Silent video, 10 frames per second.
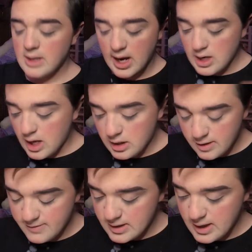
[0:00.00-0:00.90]
I
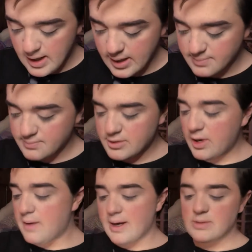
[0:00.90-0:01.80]
love it. So
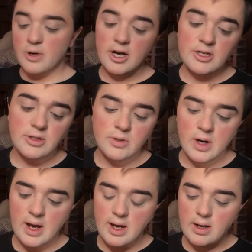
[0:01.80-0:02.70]
anyways, we're gonna do
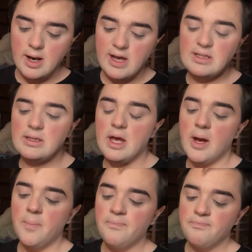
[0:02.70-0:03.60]
a nice,
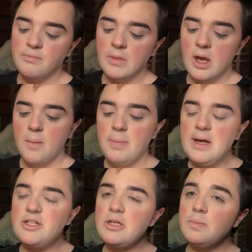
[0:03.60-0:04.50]
like,
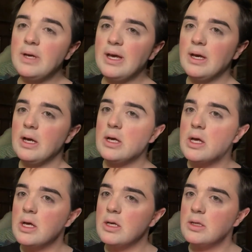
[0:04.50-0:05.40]
peachy pink
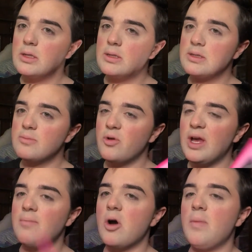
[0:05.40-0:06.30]

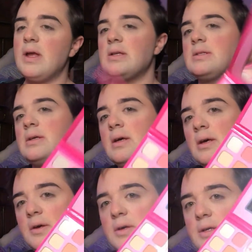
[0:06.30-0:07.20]
smoky moment.
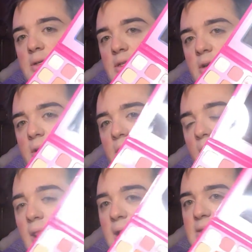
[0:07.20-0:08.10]

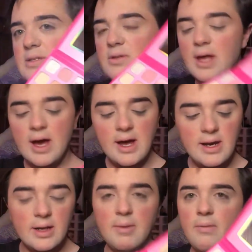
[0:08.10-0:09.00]
So let's do
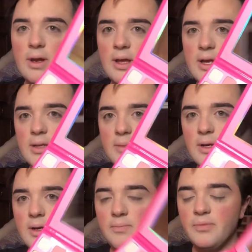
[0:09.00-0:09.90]
that. My ring light in the
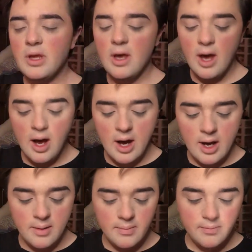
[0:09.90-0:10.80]
mirror.
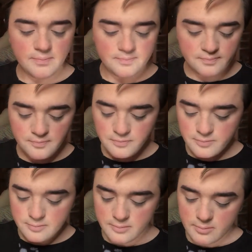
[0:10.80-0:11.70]

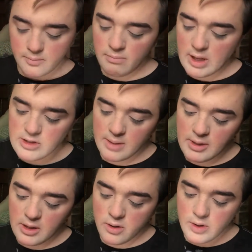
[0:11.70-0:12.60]
So I'm
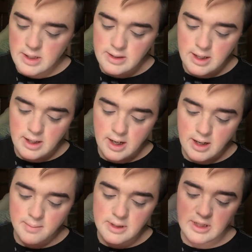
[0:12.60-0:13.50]
gonna go in, and
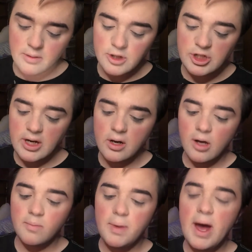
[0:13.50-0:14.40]
I'm gonna start with the shade called